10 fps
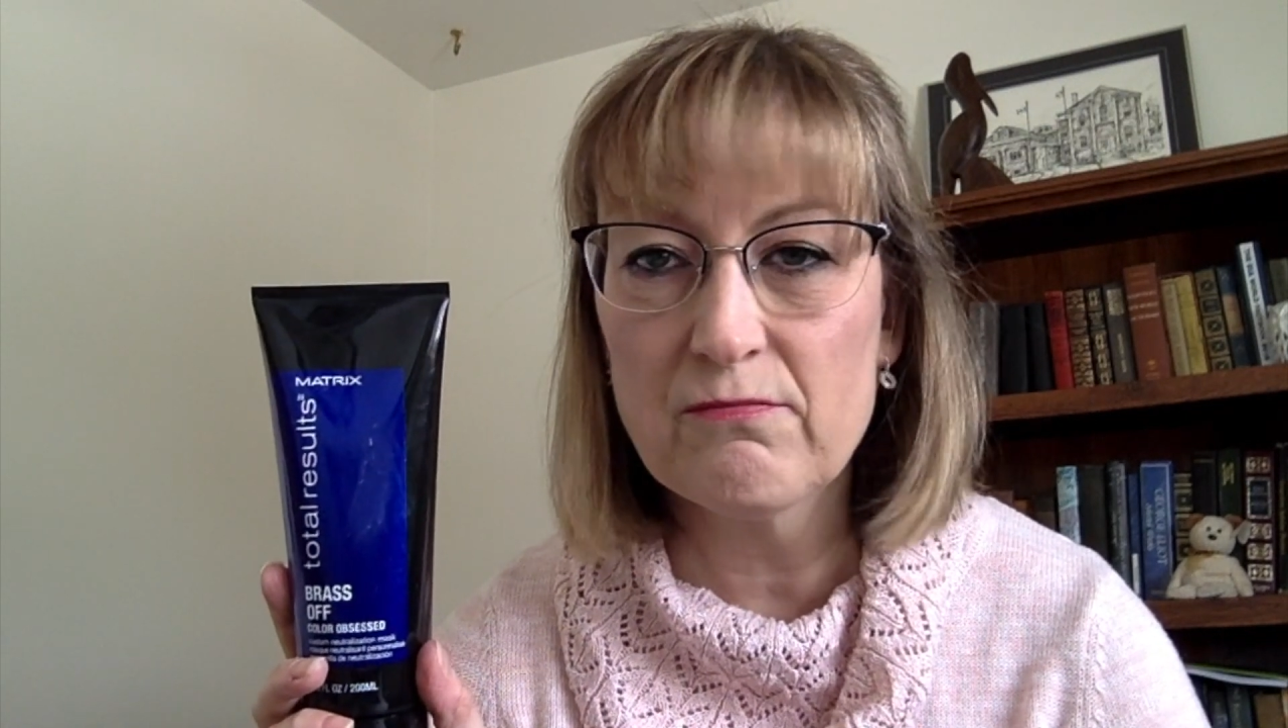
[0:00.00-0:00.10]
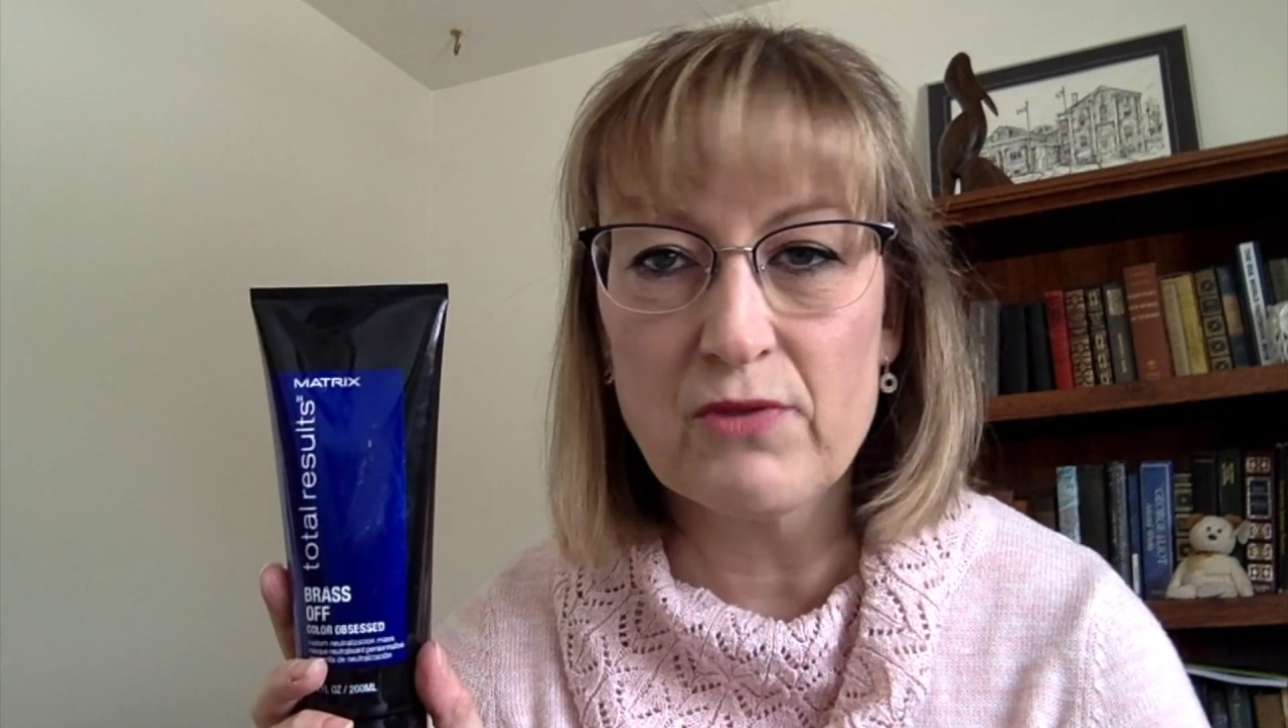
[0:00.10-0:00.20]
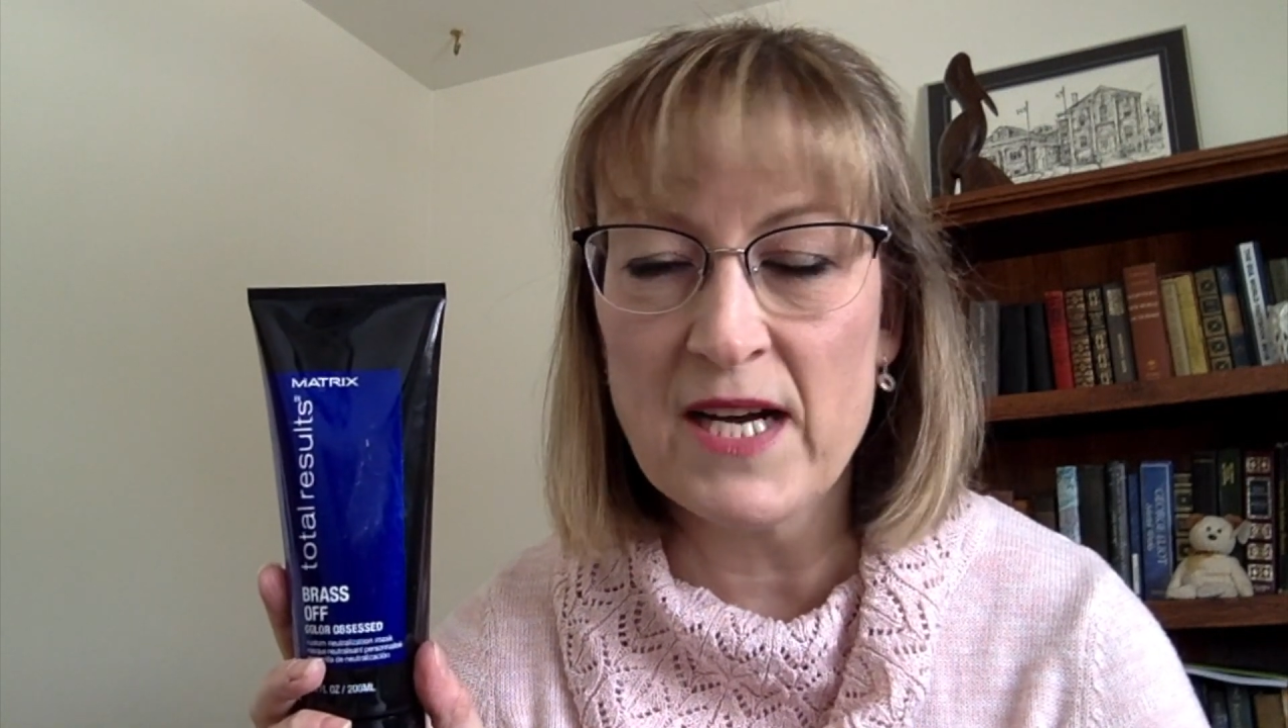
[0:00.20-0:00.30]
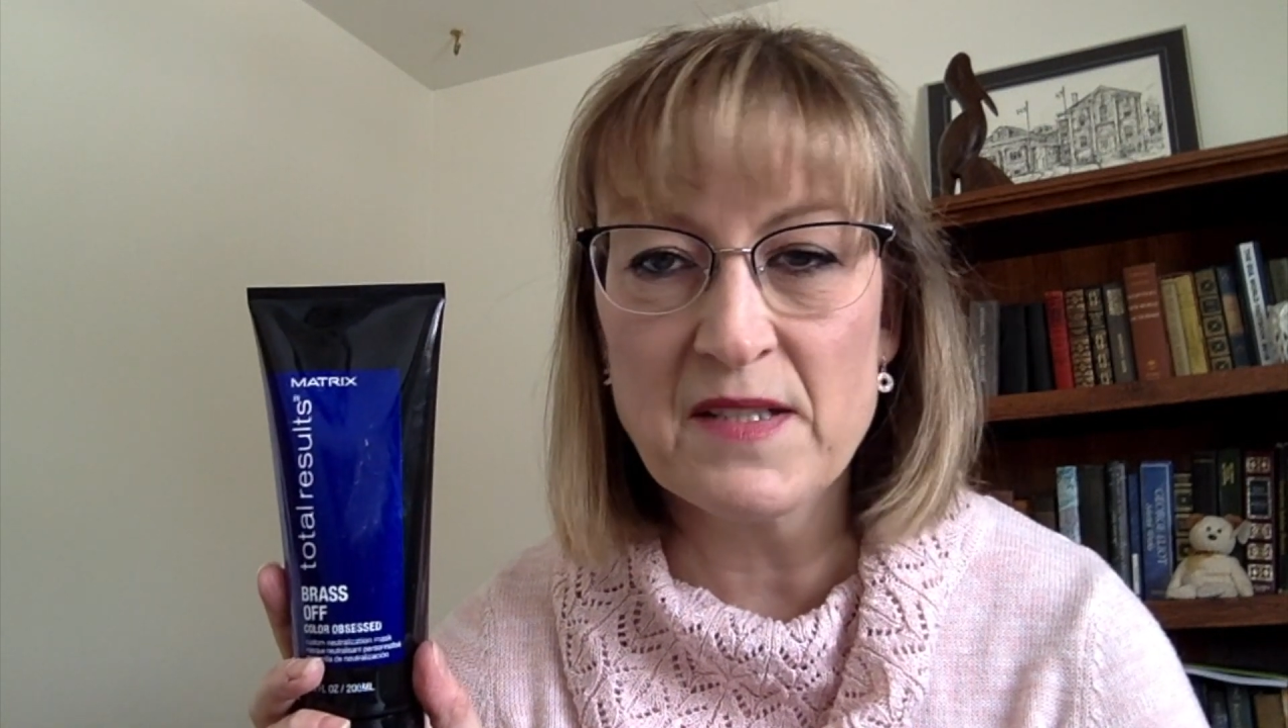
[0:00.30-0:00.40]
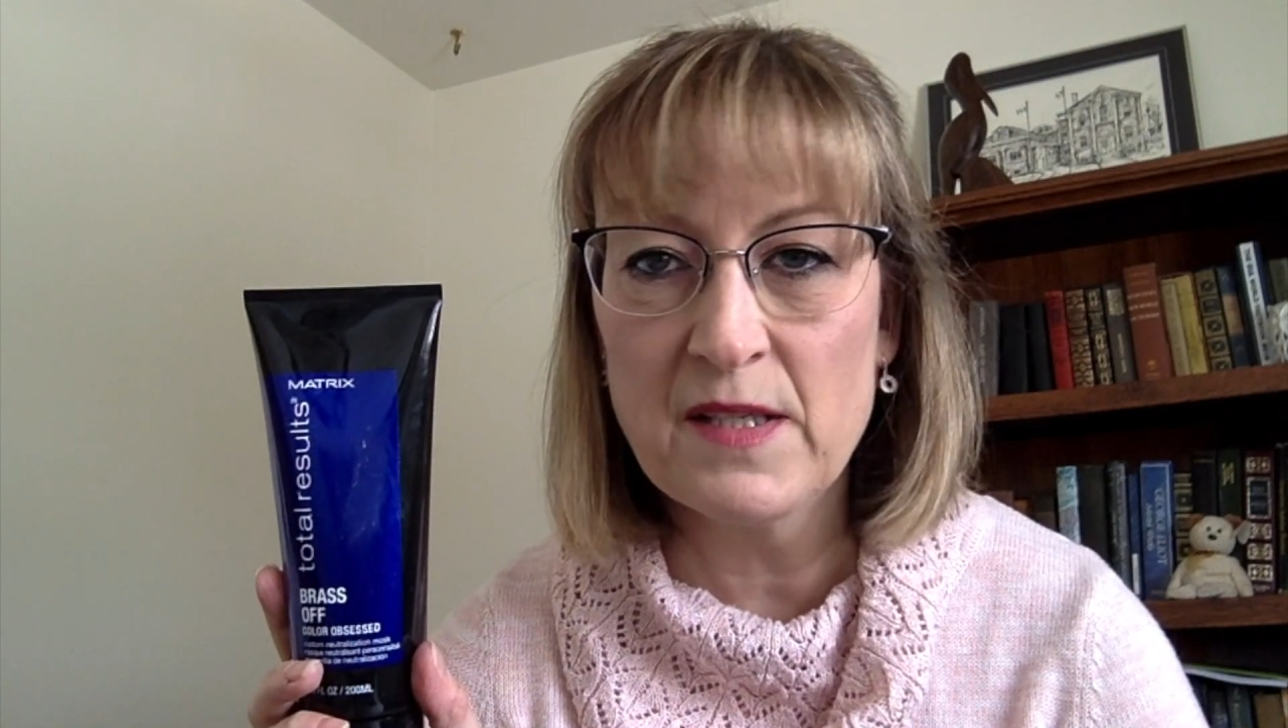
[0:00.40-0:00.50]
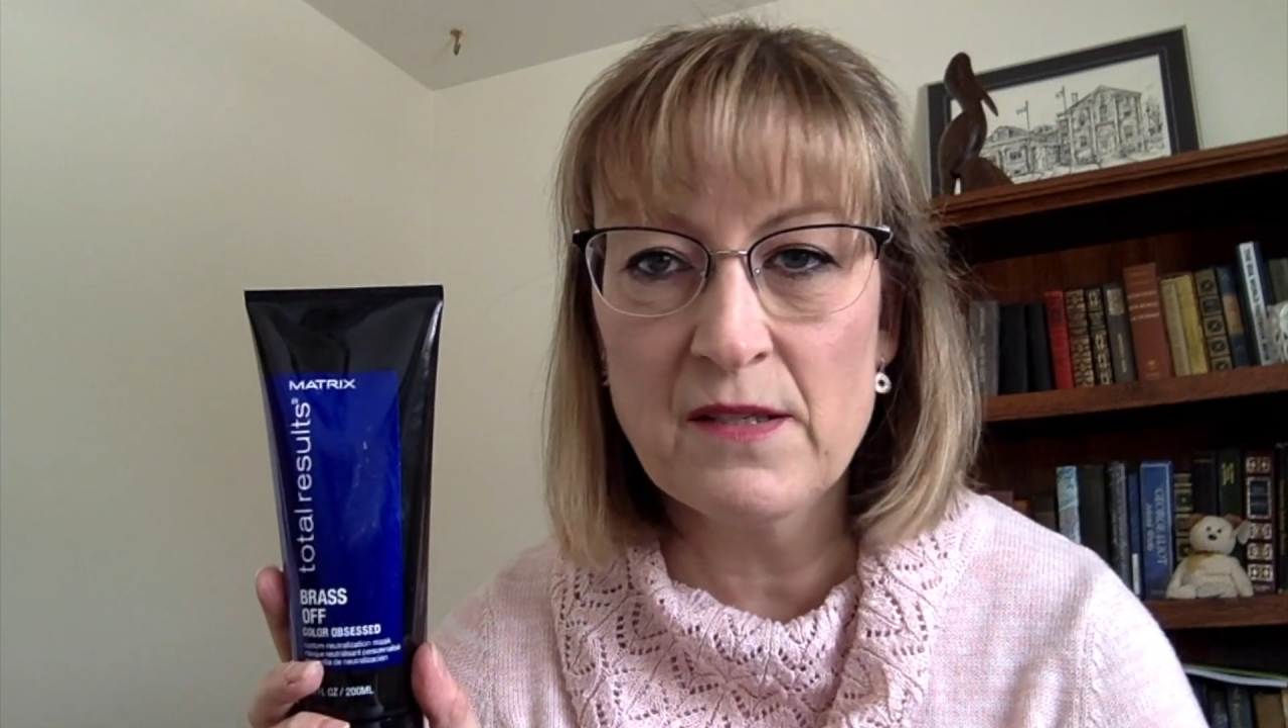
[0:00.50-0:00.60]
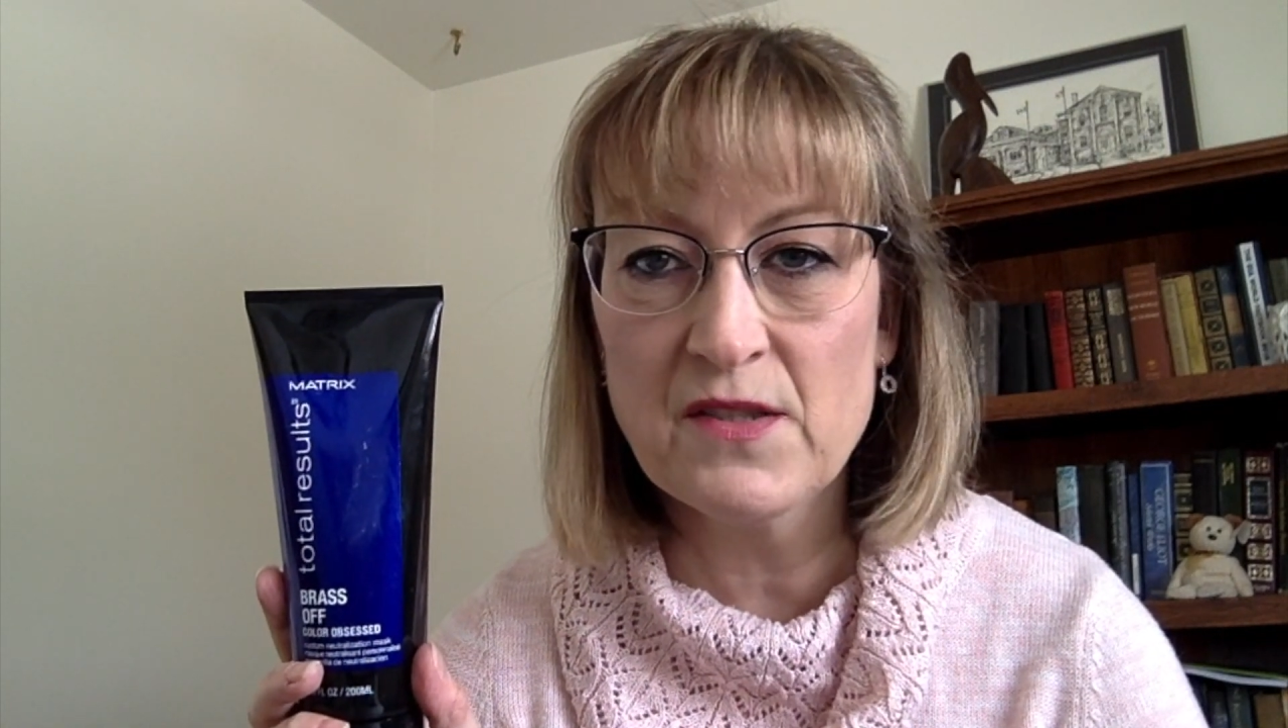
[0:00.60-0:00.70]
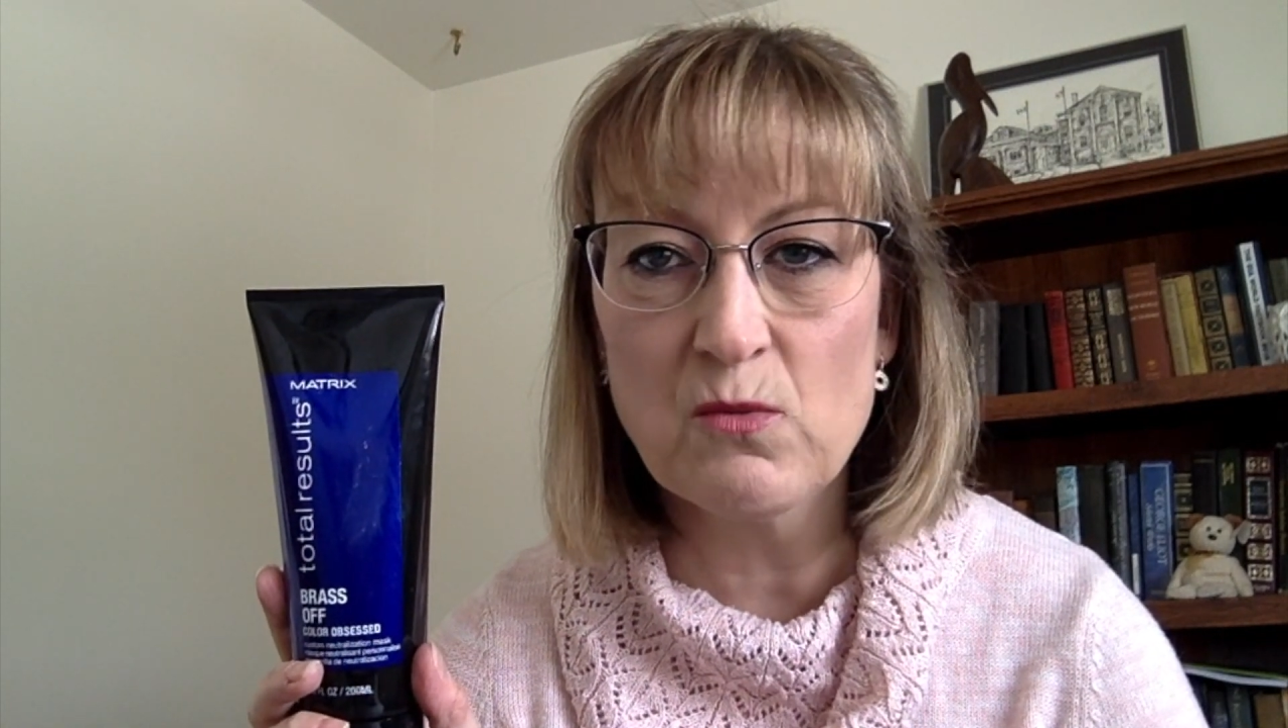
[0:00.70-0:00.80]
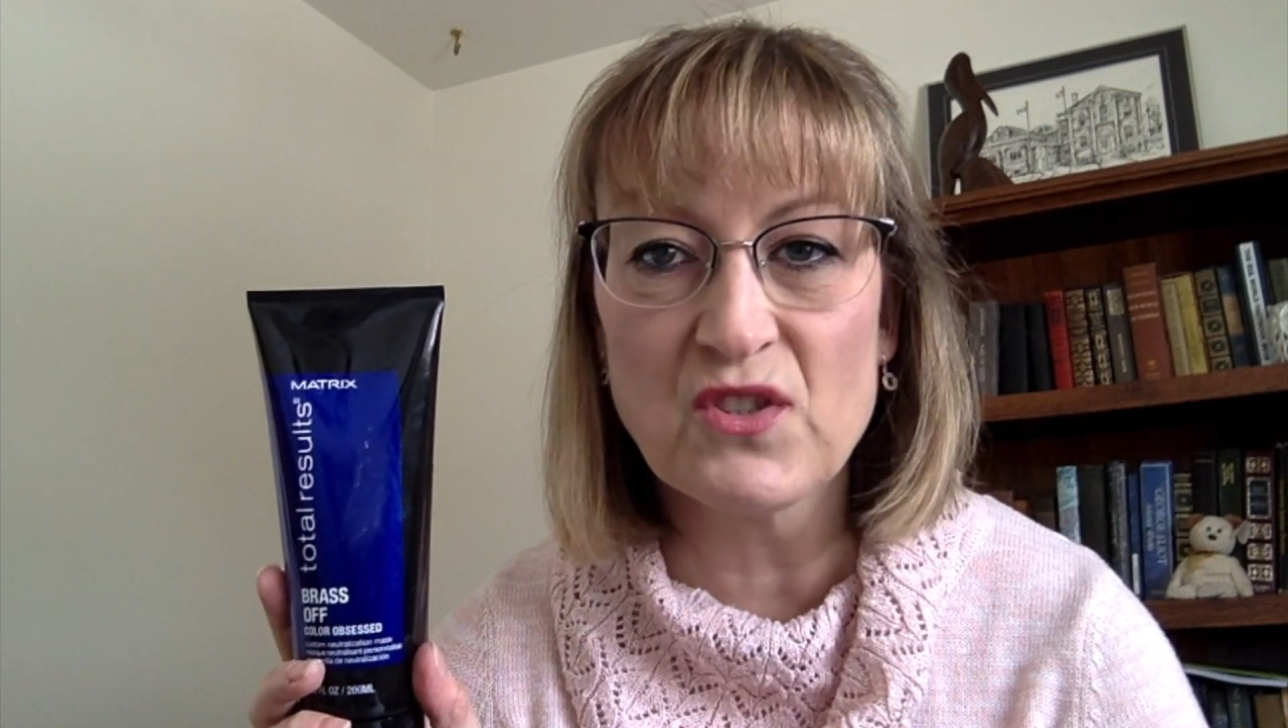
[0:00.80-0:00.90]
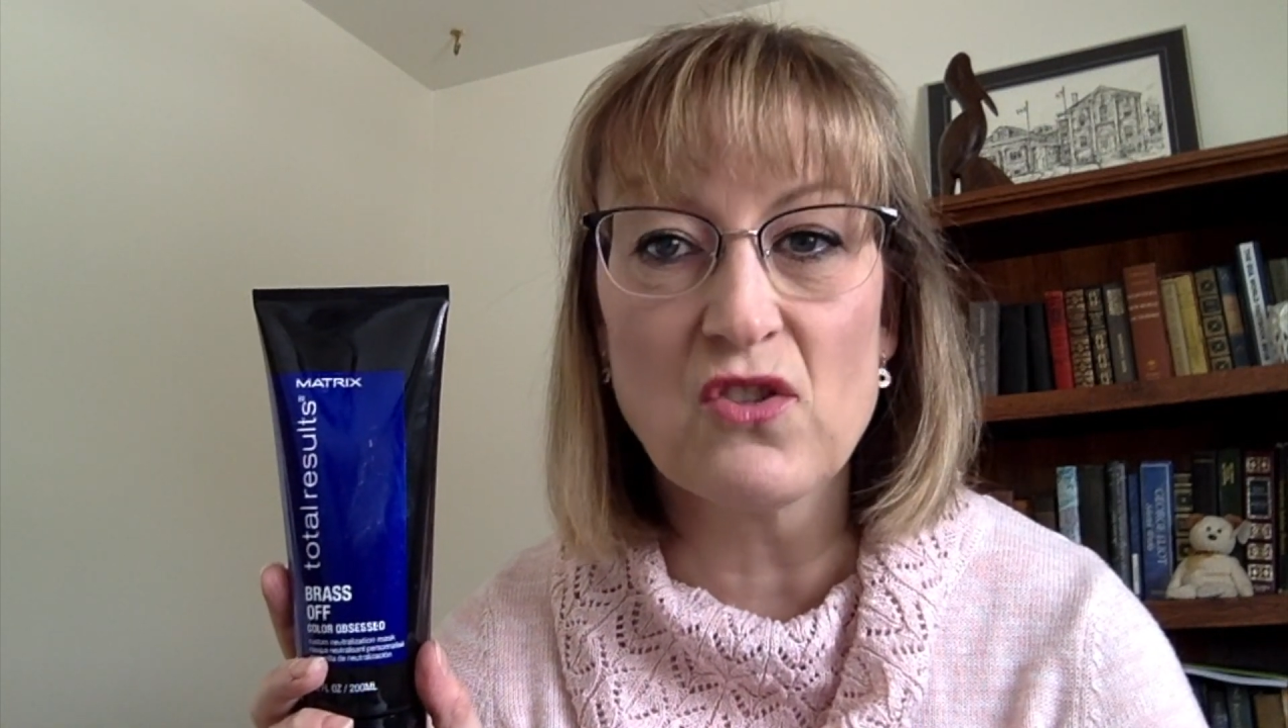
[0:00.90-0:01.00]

brassiness was